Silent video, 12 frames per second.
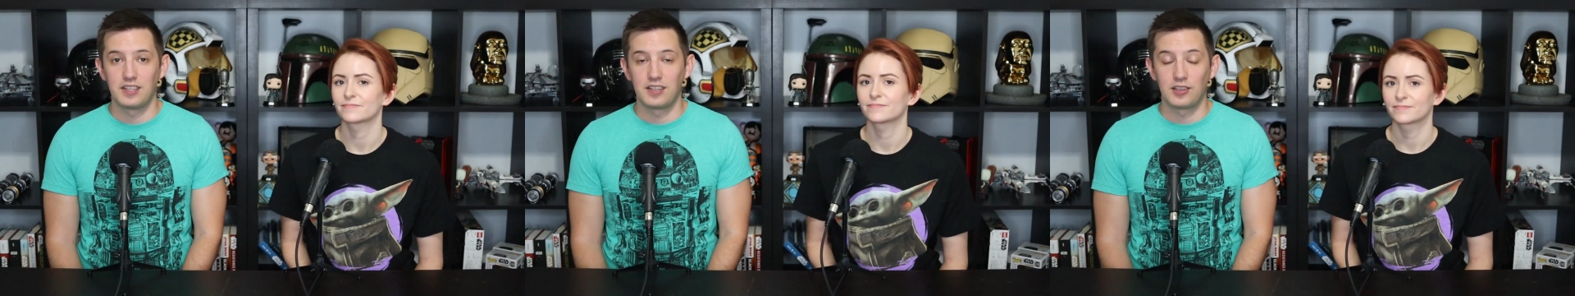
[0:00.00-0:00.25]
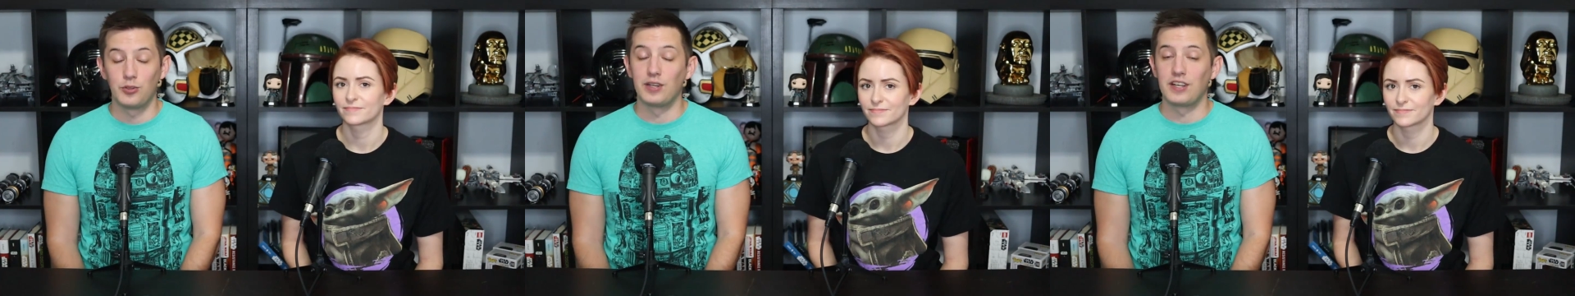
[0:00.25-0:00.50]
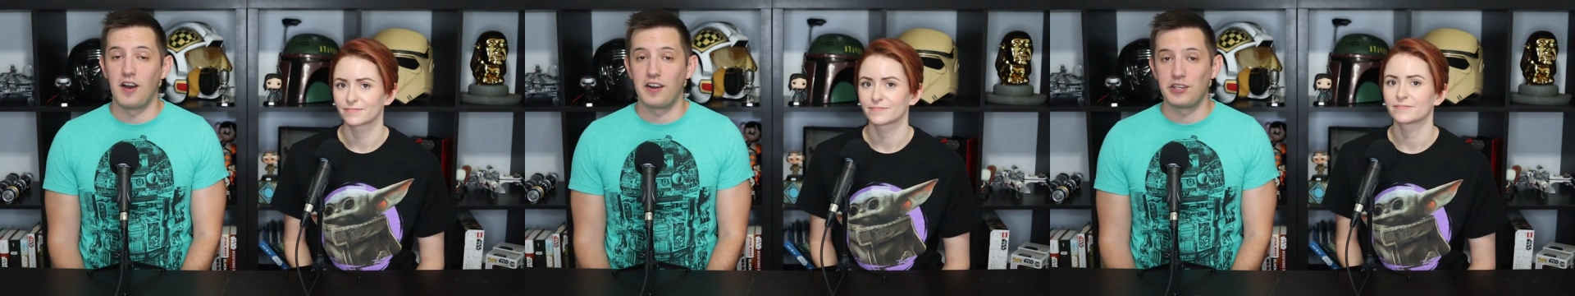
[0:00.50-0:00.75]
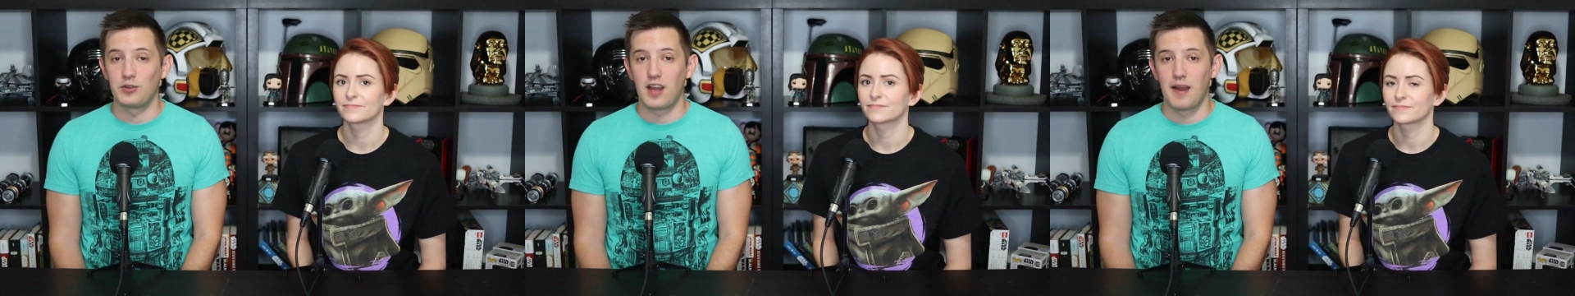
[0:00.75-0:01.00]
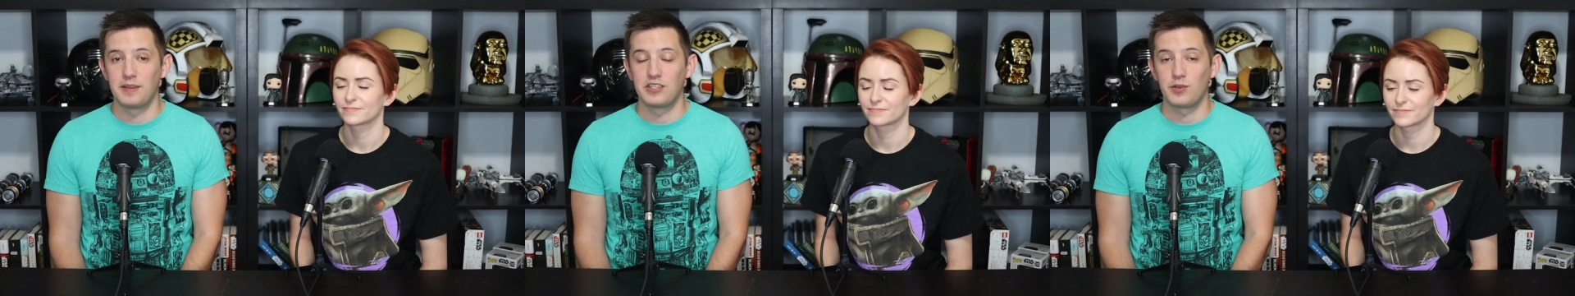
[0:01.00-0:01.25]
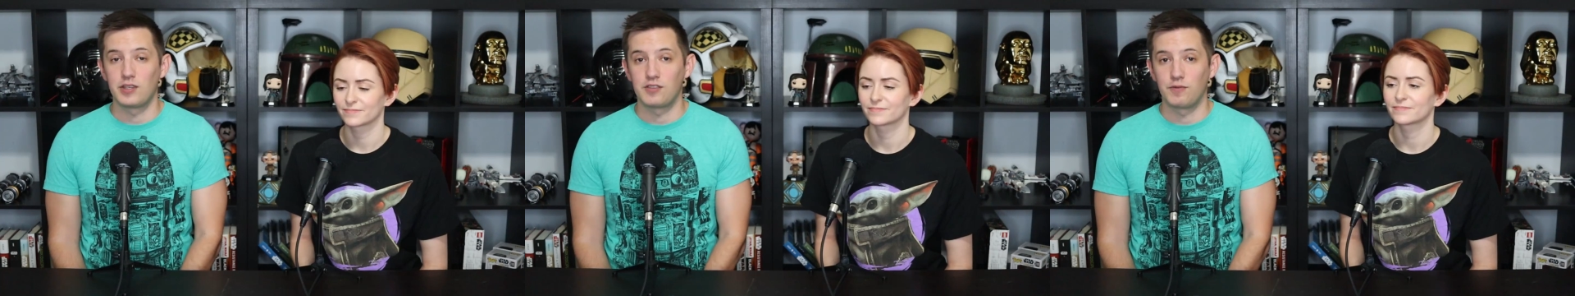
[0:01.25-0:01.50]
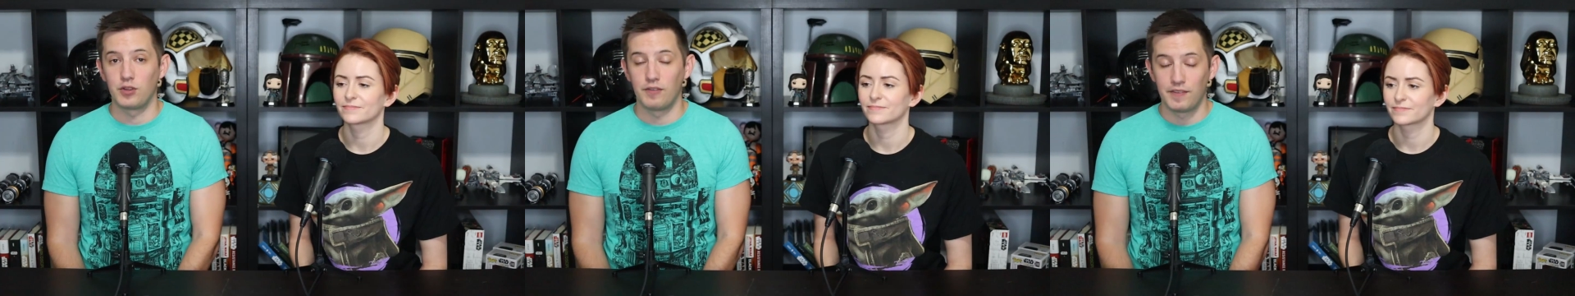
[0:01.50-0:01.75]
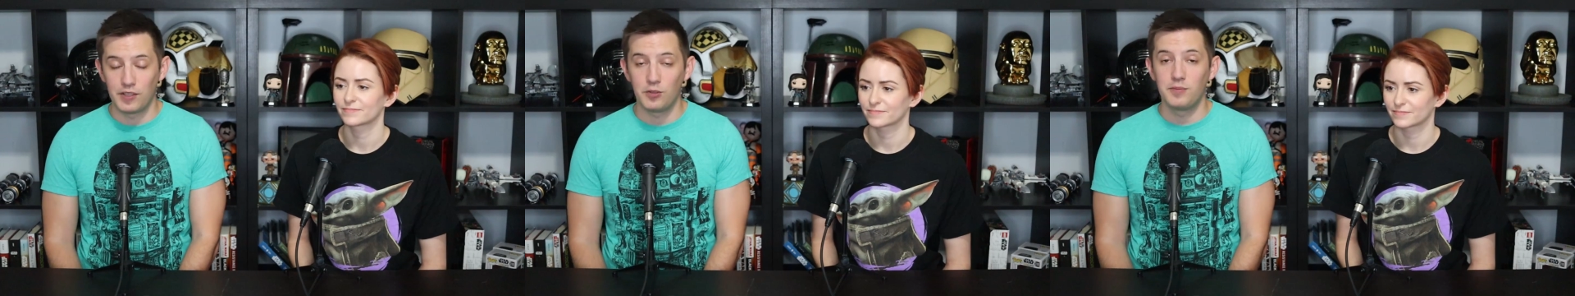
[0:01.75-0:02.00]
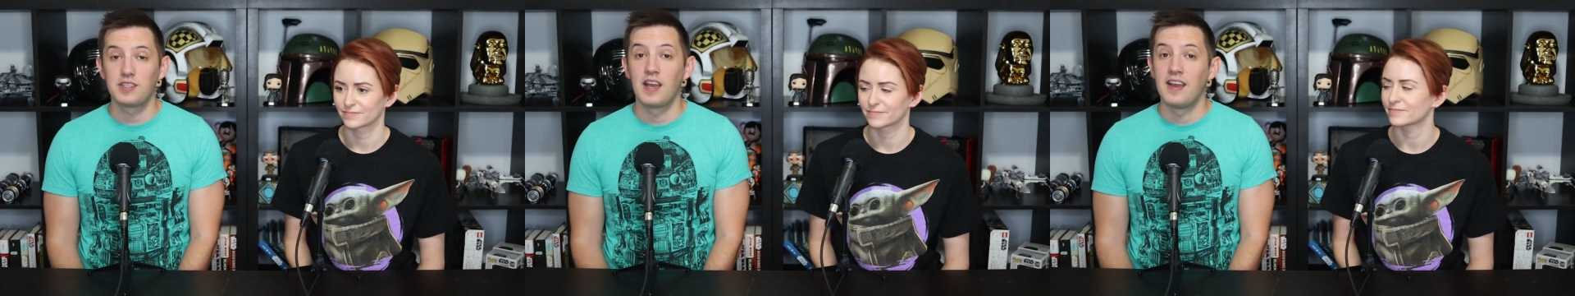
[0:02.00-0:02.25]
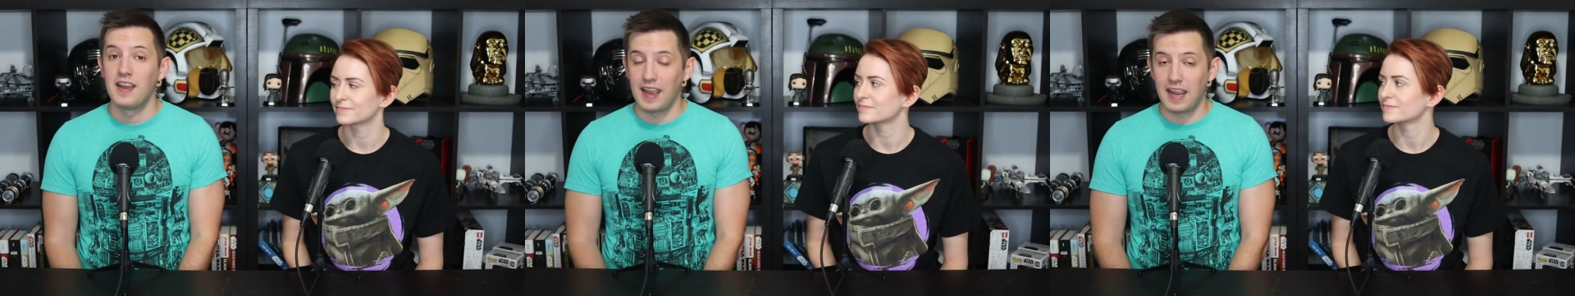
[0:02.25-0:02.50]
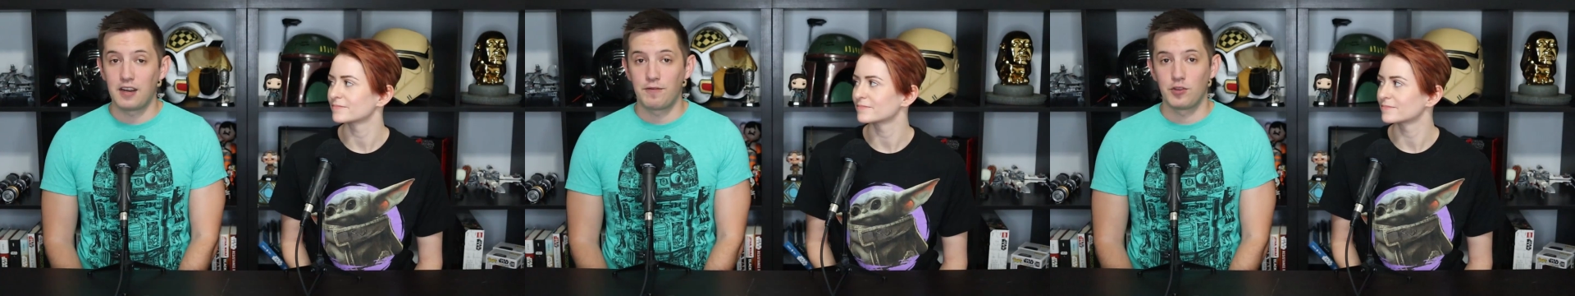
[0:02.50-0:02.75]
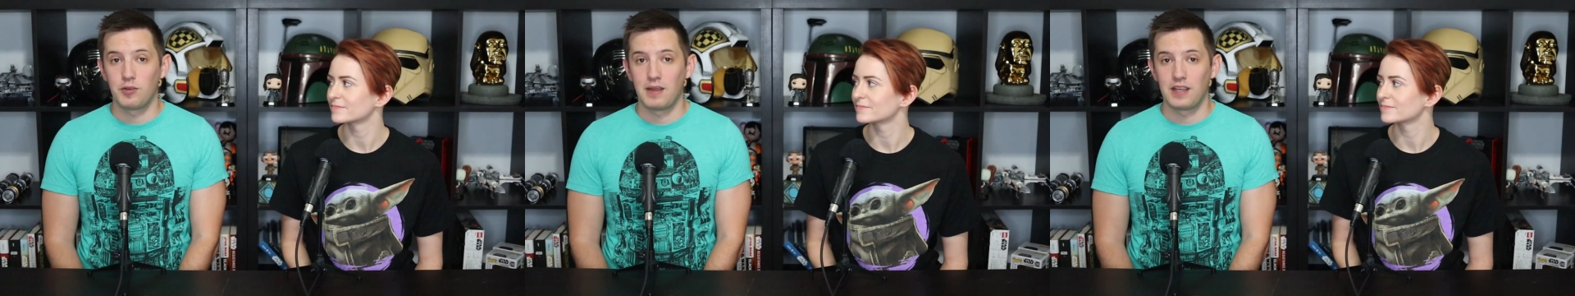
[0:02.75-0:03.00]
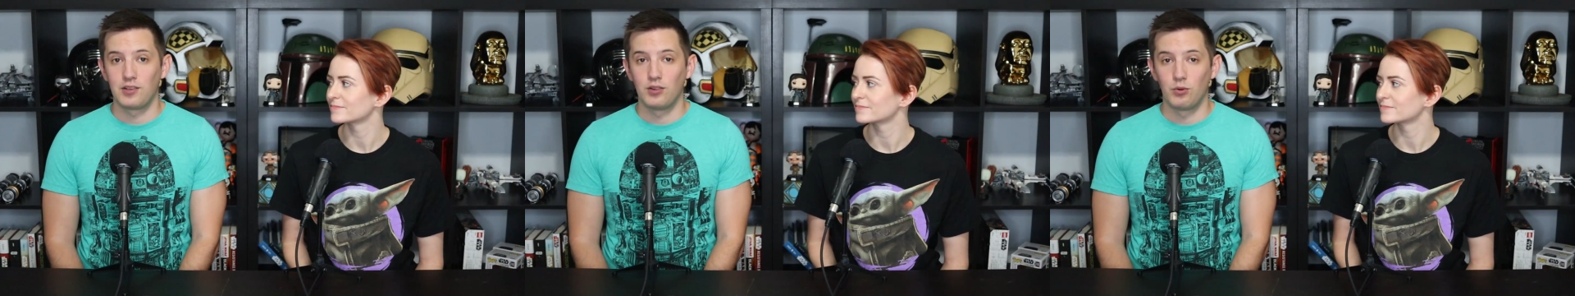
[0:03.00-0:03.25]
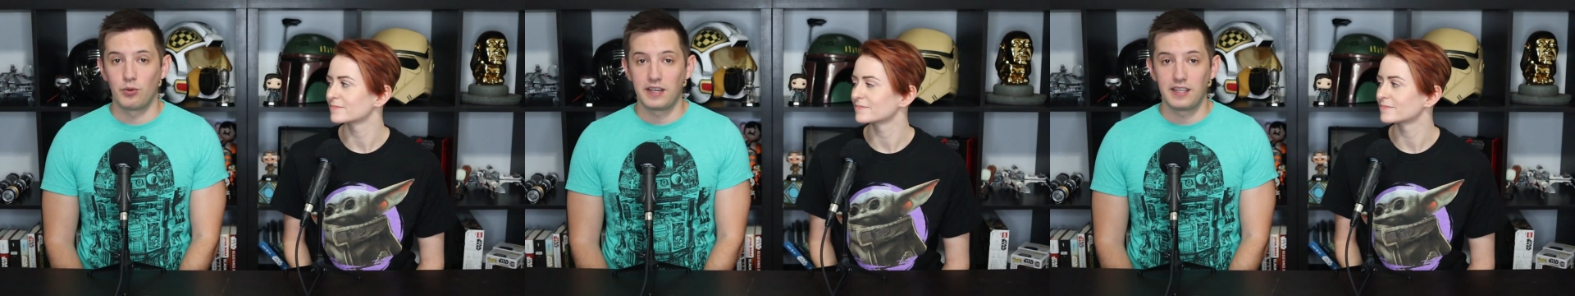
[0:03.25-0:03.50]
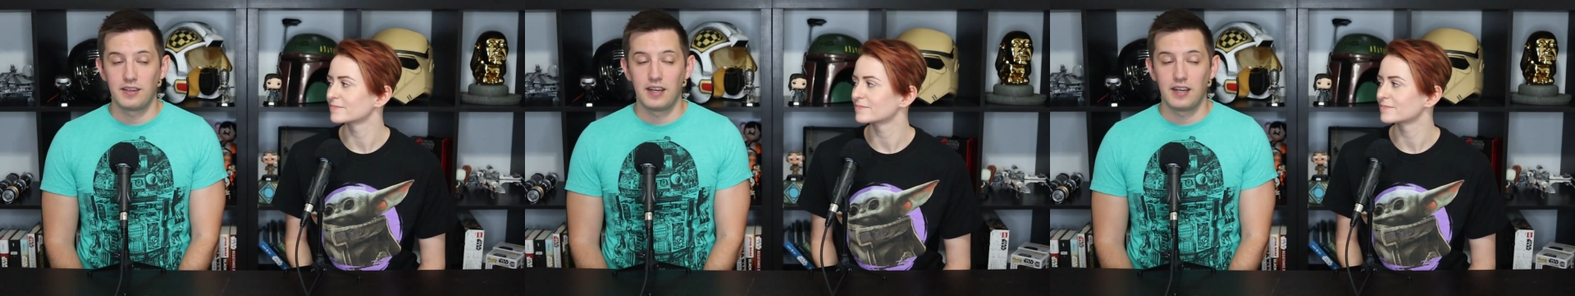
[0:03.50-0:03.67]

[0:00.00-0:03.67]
Speaker 1: including audio commentaries for the films and for The Mandalorian,